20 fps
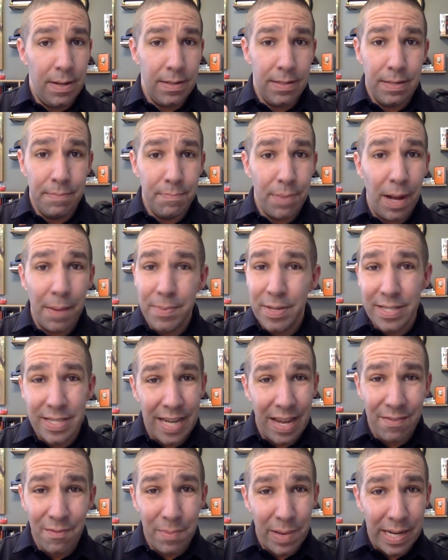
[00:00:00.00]
and Bob doesn't
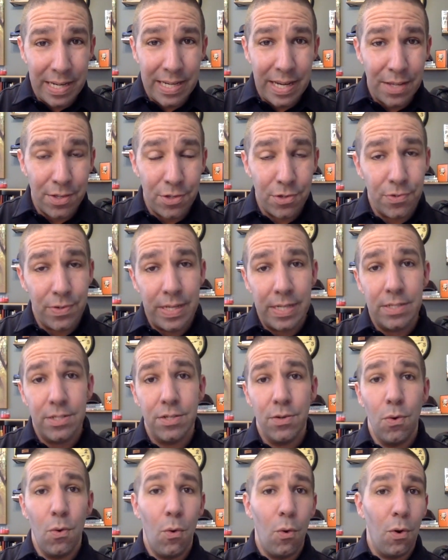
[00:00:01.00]
have a bank down the street,
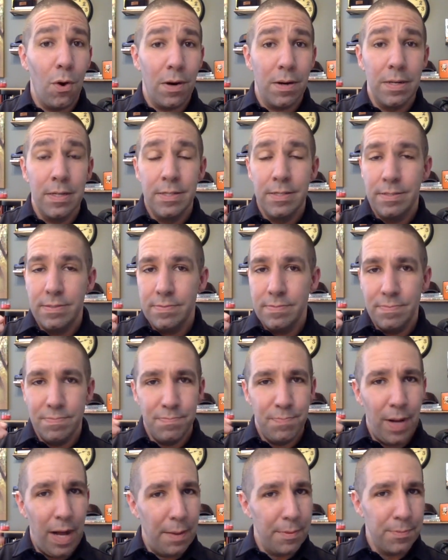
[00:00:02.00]
or
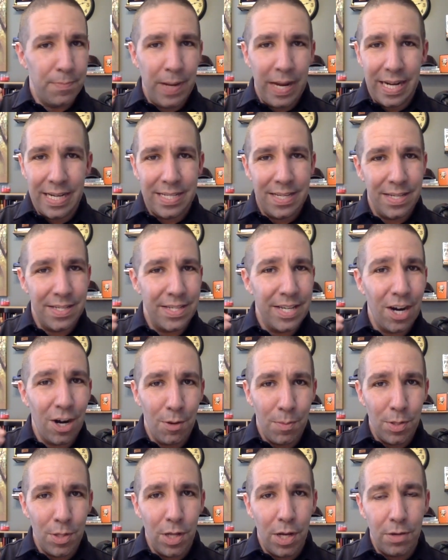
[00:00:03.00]
Bob's bank does
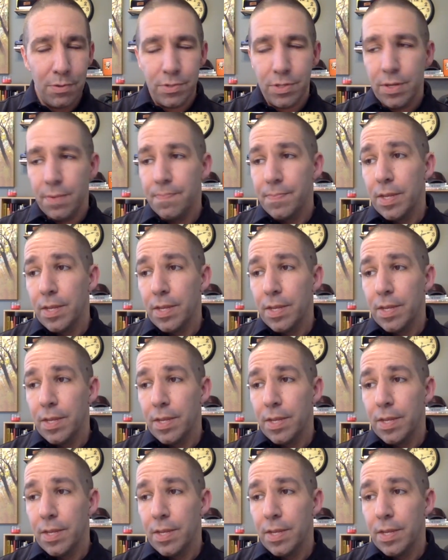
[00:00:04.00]
terrible loans.